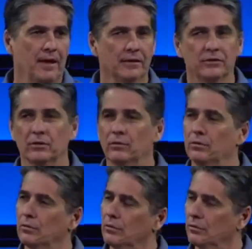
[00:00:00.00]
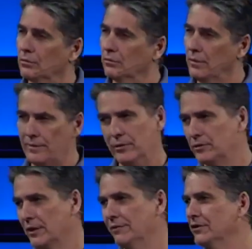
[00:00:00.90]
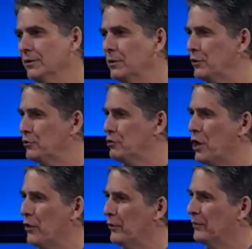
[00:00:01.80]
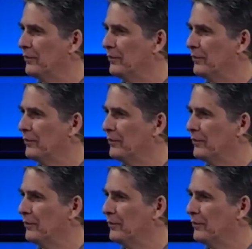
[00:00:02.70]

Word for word: And so maybe there's even somebody you know.